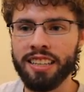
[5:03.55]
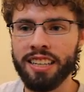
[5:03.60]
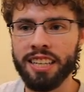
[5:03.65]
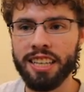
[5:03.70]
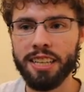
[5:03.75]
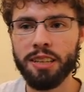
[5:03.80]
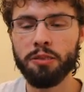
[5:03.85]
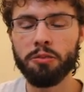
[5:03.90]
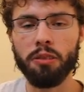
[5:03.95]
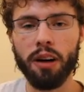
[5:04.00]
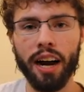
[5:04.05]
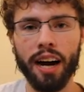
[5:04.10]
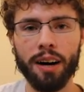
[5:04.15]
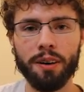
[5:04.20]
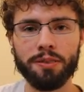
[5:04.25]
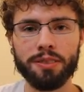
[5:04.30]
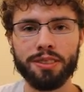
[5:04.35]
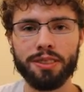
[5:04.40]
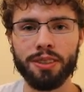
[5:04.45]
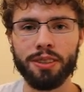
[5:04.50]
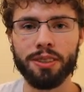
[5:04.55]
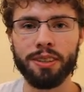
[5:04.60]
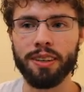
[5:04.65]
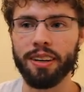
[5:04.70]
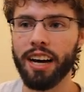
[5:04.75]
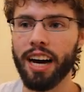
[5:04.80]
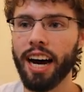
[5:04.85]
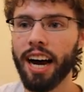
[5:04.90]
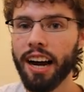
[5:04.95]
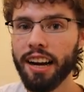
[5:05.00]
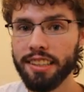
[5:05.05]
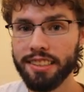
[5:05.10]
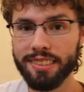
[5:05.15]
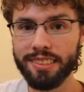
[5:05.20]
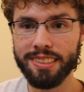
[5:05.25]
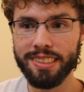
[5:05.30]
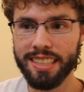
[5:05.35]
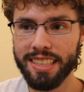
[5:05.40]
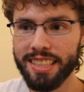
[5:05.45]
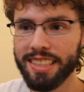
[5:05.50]
He rounds third. I
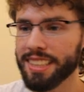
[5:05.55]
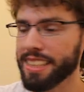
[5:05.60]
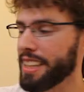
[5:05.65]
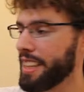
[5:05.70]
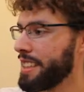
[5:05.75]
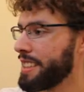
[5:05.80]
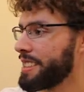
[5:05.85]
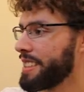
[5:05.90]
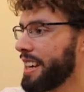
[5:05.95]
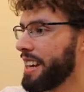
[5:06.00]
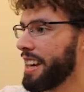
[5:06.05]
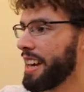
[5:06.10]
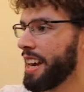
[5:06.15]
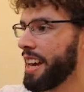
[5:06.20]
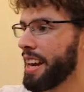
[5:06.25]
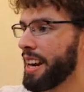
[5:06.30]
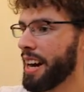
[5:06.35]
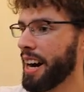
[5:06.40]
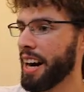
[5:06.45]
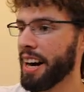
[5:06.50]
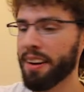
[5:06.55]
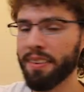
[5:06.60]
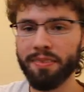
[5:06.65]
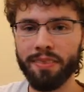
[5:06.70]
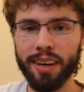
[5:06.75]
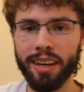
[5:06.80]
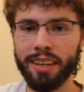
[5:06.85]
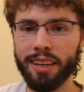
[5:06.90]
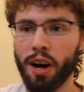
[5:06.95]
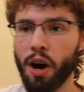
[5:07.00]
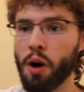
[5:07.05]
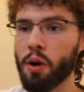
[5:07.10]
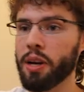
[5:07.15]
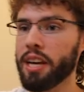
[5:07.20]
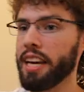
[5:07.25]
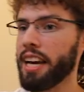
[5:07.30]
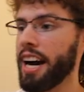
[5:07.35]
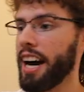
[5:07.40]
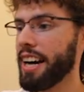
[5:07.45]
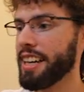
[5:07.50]
see this, and I'm like,
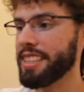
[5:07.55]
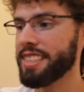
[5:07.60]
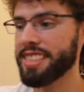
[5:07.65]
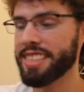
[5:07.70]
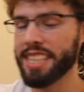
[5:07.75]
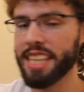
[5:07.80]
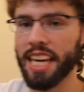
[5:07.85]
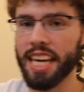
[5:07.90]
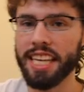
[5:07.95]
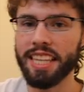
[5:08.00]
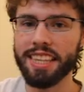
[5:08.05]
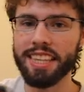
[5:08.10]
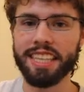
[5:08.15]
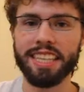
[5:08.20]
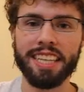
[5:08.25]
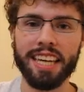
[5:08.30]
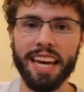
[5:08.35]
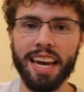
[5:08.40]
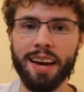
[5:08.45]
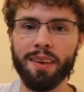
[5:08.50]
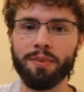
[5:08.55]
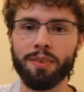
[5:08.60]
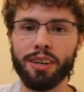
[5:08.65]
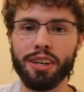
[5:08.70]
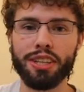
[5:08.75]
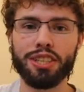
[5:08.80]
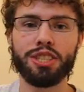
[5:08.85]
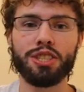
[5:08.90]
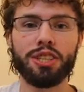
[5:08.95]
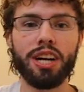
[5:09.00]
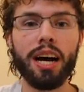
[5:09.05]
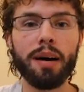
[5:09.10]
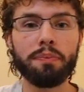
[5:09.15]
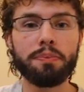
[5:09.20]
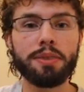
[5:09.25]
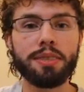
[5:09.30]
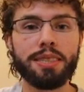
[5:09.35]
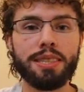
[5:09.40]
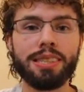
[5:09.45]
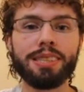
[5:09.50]
okay, I take the camera,
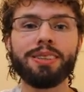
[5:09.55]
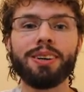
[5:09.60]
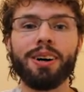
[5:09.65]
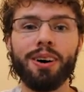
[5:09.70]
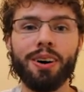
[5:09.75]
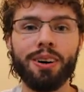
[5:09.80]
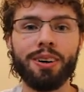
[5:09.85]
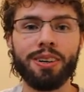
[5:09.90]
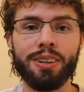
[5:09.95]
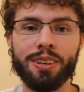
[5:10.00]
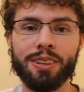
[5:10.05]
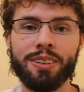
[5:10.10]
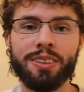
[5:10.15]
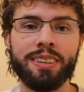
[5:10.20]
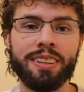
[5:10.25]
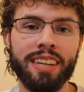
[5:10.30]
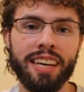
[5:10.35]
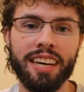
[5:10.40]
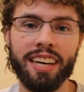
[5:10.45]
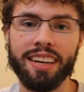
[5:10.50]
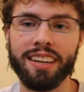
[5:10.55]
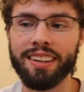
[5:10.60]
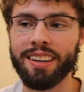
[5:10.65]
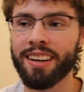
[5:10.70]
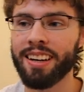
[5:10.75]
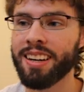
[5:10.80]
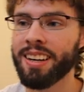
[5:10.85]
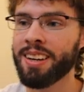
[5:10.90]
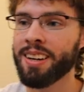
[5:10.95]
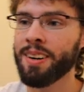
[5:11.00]
strap still on her neck.